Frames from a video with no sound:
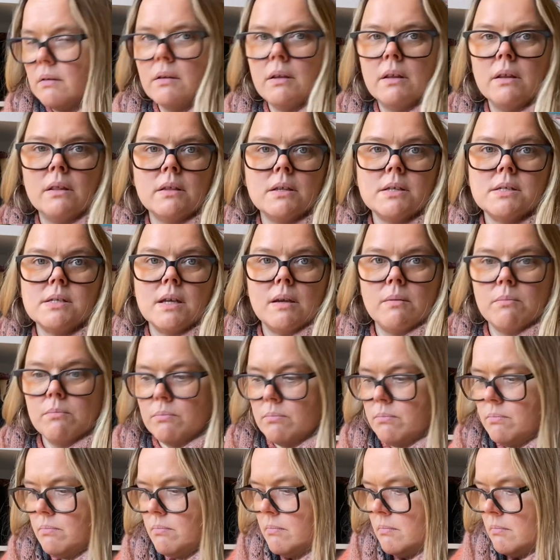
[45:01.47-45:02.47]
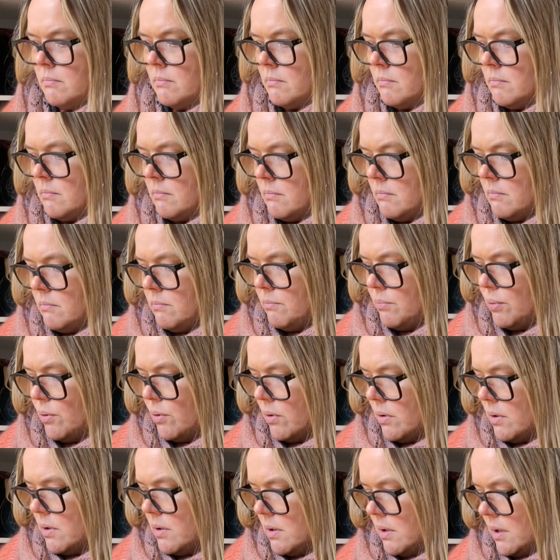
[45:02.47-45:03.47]
in the same book.
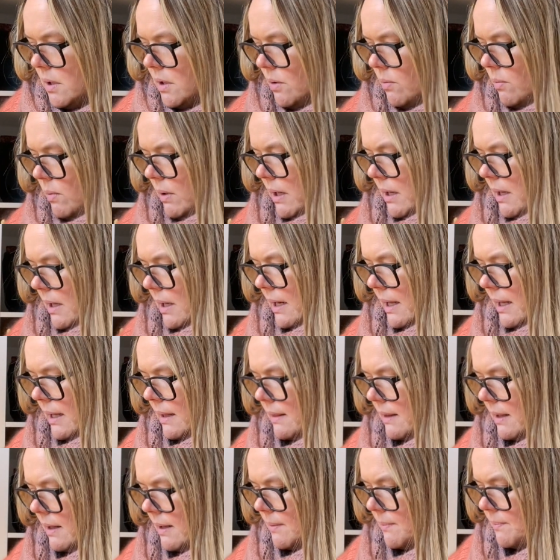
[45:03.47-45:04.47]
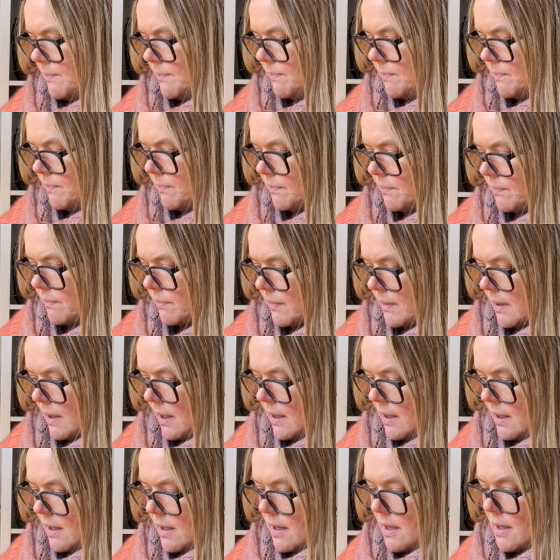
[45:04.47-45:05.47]
In a way, I like that.
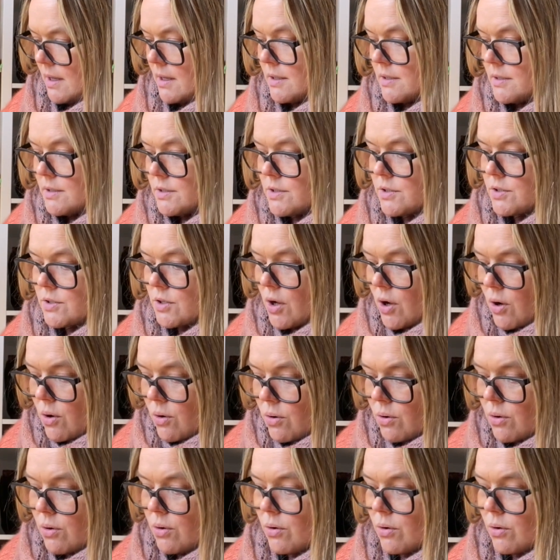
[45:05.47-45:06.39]
So